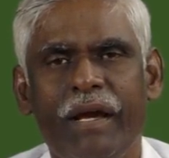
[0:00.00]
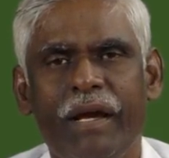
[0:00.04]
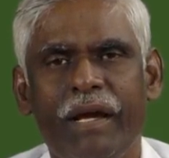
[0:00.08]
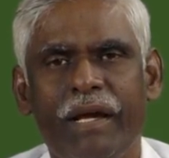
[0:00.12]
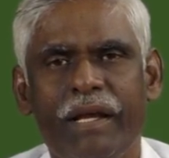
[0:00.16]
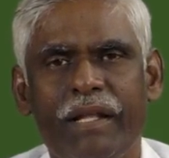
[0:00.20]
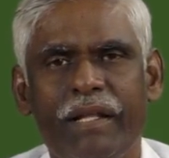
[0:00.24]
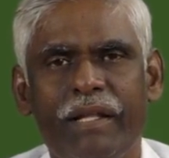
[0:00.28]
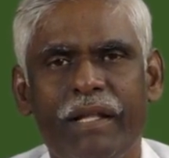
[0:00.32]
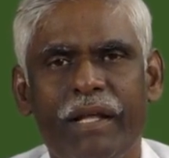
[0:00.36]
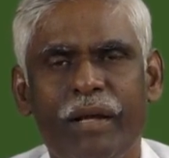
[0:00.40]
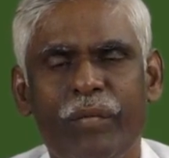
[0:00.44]

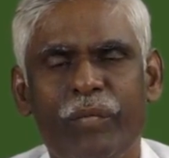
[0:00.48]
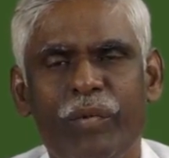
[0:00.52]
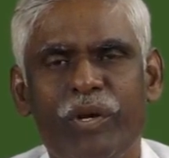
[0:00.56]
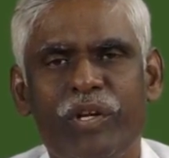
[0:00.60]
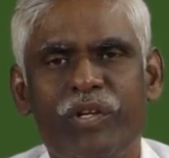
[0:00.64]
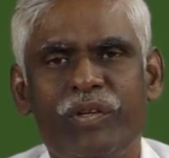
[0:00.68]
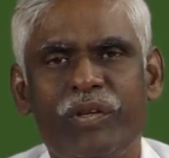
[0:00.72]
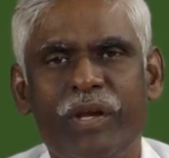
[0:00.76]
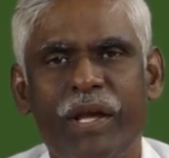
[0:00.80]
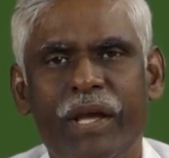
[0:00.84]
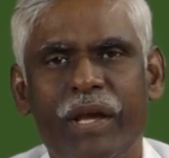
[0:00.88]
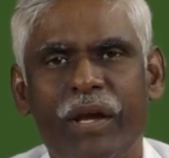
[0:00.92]
In the
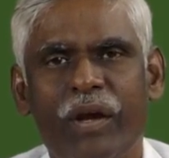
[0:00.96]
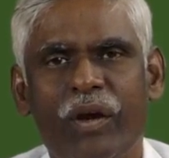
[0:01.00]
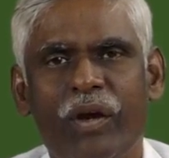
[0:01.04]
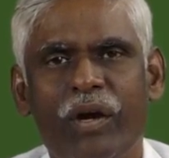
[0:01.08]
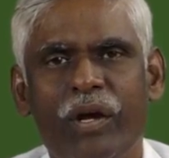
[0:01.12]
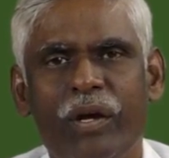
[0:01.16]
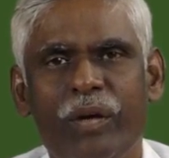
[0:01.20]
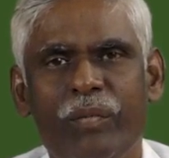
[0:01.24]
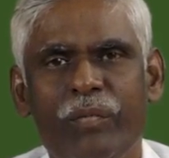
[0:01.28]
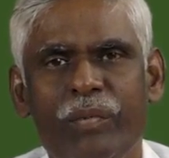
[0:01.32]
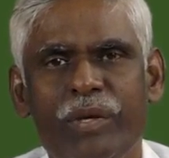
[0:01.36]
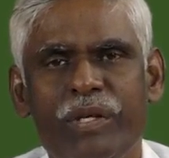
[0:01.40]
emerging
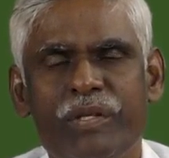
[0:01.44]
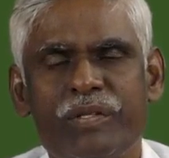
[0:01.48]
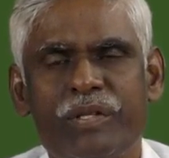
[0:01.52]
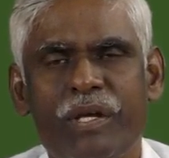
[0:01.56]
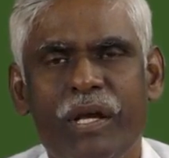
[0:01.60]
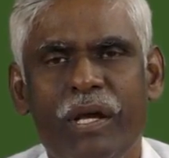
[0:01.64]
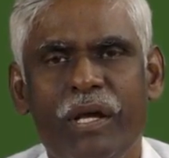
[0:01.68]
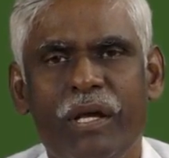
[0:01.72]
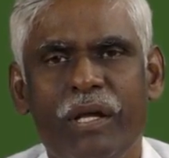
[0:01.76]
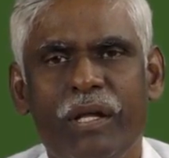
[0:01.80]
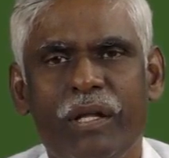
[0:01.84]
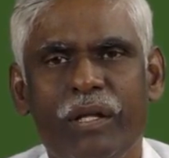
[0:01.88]
economies,
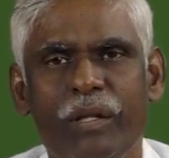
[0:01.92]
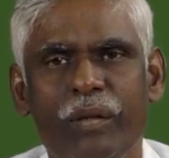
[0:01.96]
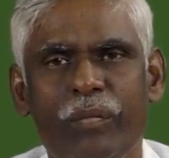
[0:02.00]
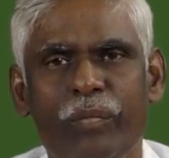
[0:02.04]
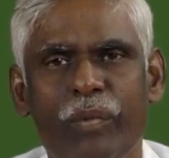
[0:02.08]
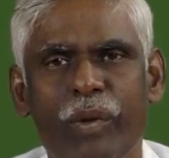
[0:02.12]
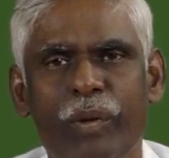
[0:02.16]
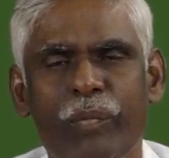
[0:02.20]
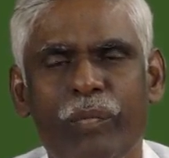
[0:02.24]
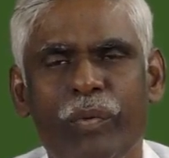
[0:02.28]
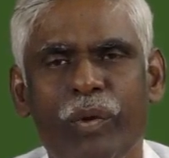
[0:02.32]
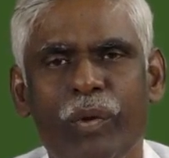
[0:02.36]
the
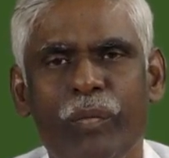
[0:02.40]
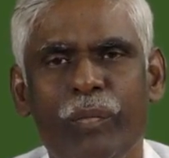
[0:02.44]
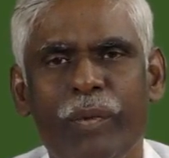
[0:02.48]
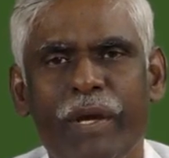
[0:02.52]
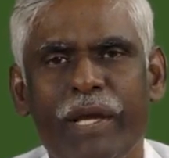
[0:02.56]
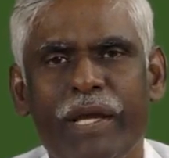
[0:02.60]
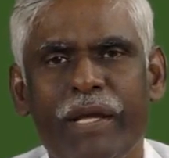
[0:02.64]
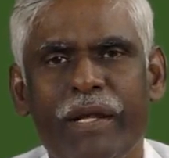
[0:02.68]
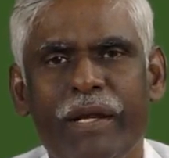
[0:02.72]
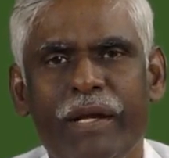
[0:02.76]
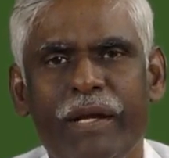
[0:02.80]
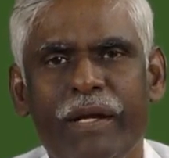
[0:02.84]
people
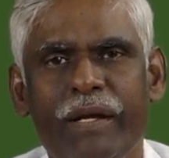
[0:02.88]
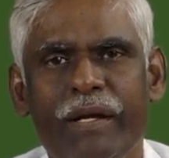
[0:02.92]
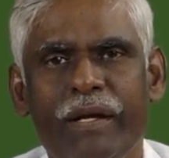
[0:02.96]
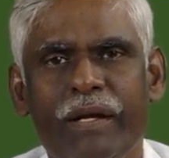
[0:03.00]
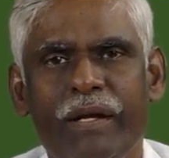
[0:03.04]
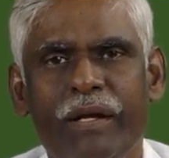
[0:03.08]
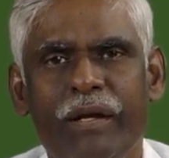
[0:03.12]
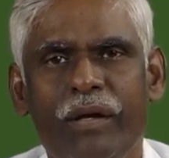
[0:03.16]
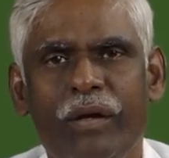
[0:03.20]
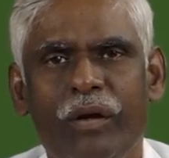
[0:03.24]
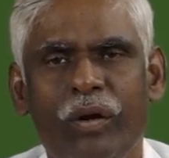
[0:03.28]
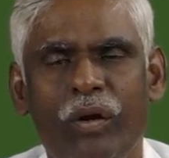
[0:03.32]
migrate
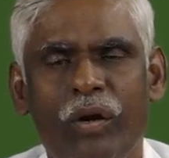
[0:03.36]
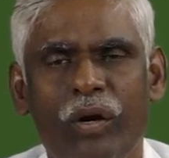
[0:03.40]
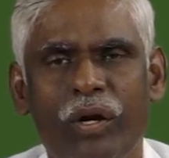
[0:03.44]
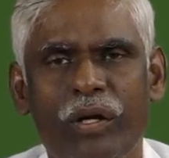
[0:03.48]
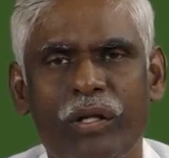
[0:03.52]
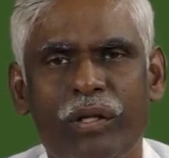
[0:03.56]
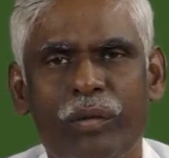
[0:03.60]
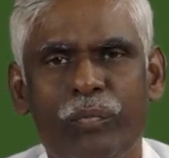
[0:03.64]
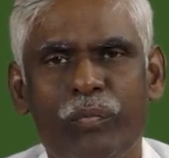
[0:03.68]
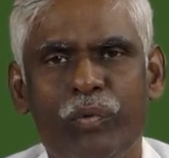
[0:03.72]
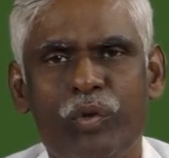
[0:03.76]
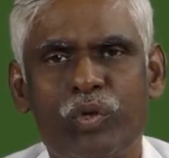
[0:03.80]
or
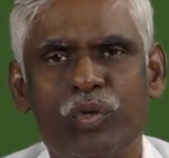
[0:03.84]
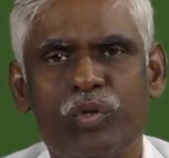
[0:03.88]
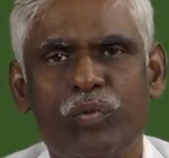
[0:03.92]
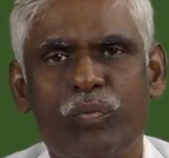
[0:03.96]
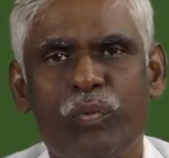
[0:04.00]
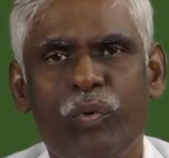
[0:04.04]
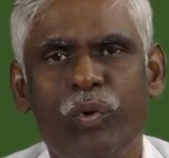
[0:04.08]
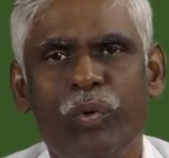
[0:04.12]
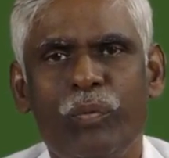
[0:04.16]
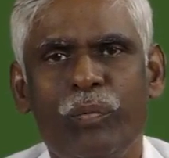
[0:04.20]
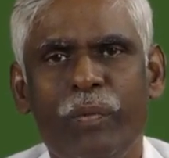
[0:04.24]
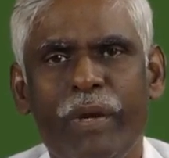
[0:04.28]
they
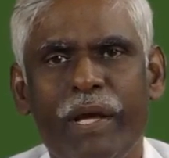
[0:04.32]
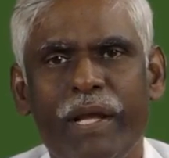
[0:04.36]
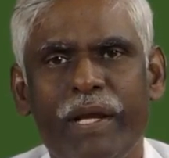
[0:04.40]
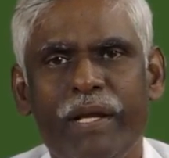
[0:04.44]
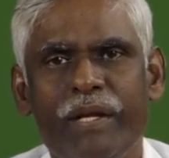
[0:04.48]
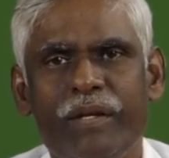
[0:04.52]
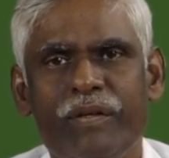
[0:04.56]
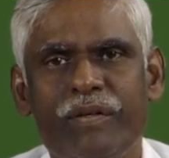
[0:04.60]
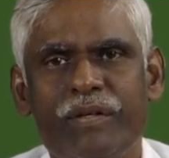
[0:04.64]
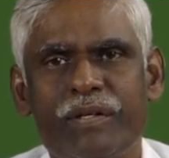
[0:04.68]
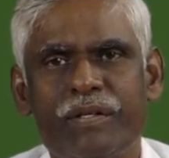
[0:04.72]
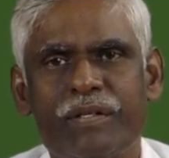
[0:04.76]
postpone
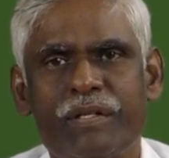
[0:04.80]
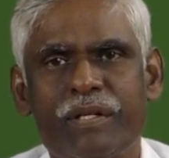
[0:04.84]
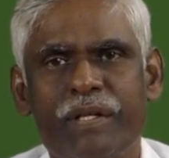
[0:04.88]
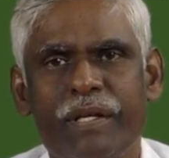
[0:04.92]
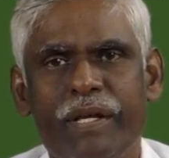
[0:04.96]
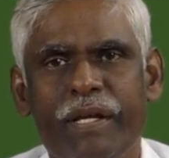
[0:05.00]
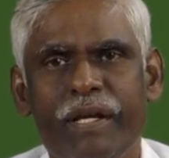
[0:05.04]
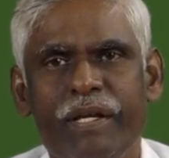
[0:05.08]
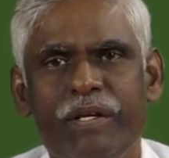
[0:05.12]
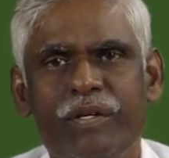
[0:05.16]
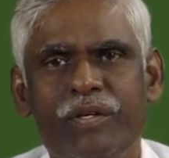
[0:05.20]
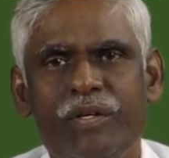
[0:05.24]
marriages
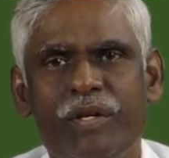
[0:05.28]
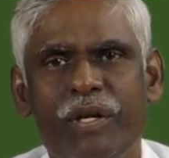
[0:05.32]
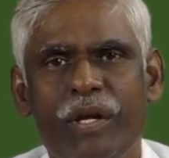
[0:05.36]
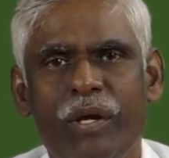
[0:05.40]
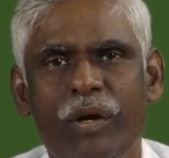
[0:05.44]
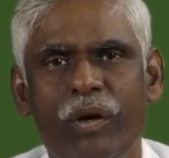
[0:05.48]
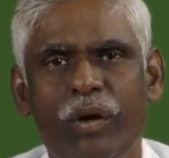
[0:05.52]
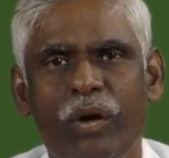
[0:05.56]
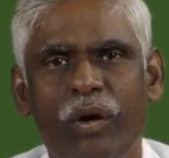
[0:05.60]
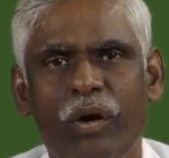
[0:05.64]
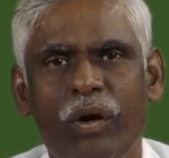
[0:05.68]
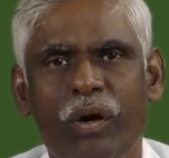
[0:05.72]
age
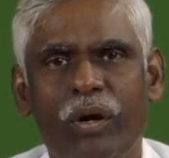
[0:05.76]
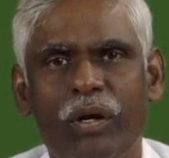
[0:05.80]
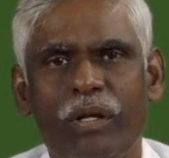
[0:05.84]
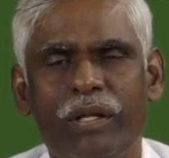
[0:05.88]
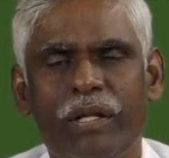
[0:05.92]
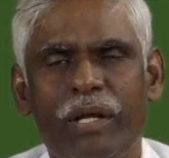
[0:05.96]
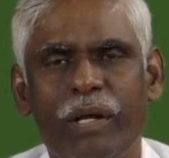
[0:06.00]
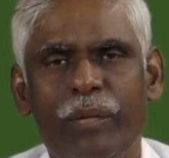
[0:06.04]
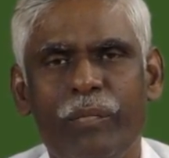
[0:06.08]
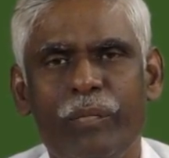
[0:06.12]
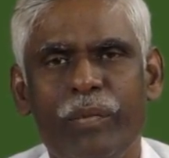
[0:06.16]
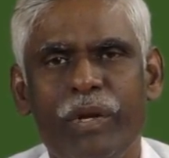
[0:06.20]
or
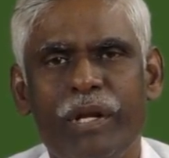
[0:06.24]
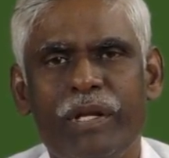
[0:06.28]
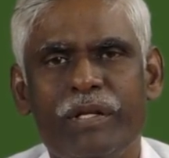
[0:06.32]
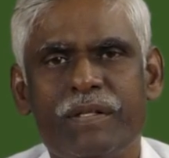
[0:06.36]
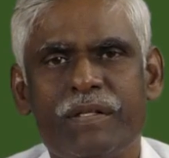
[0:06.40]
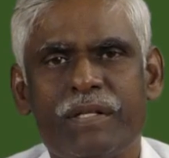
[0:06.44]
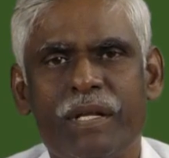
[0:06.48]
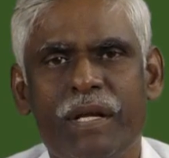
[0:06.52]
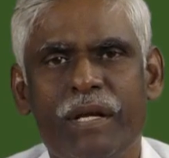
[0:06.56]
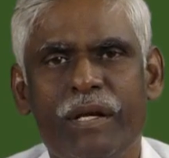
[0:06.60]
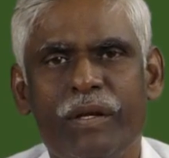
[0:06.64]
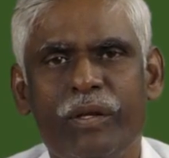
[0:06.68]
they embrace
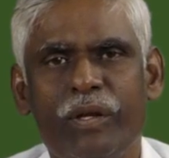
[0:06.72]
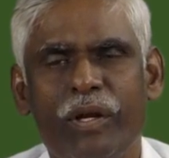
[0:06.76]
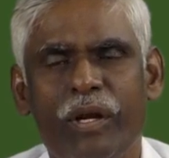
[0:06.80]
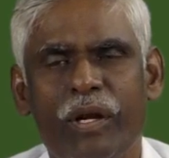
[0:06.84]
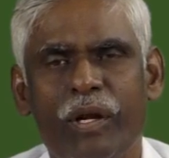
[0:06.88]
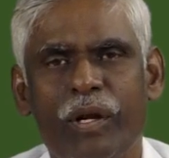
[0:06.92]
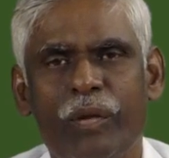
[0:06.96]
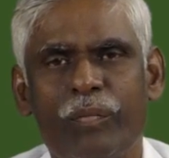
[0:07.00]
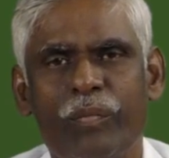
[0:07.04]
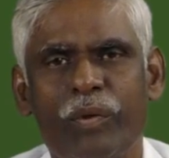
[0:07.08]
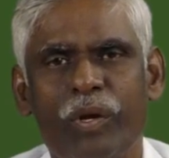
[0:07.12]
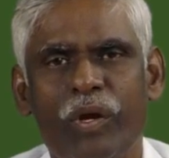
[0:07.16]
and
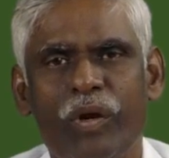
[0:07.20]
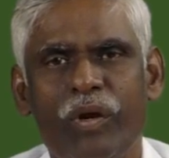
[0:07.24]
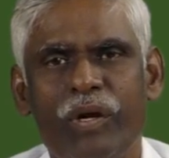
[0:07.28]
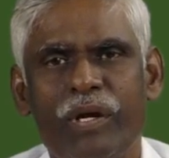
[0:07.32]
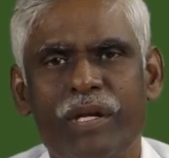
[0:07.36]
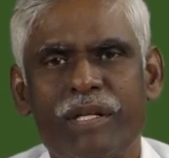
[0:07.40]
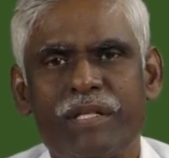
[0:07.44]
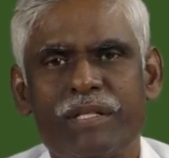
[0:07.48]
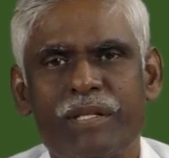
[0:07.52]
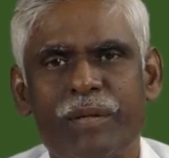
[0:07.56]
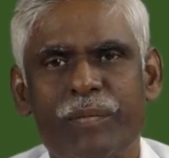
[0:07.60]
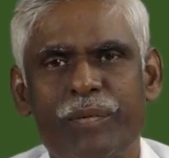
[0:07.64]
adopt
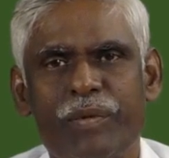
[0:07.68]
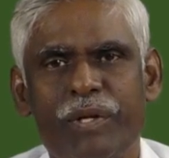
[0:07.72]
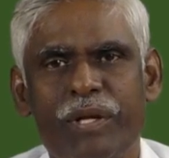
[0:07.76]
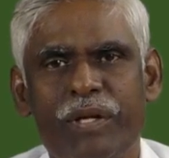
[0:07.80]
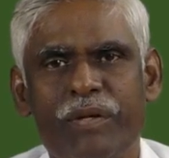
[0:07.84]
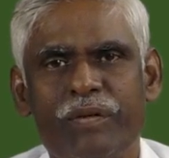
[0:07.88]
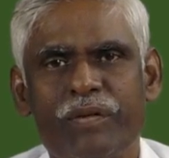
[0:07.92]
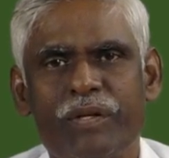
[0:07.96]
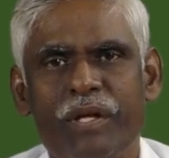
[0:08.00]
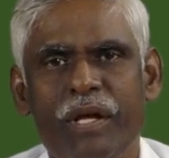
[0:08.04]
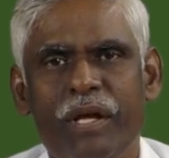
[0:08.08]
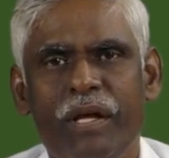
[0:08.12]

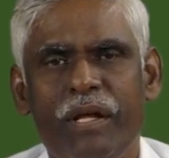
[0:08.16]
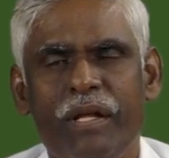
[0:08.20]
contraceptions.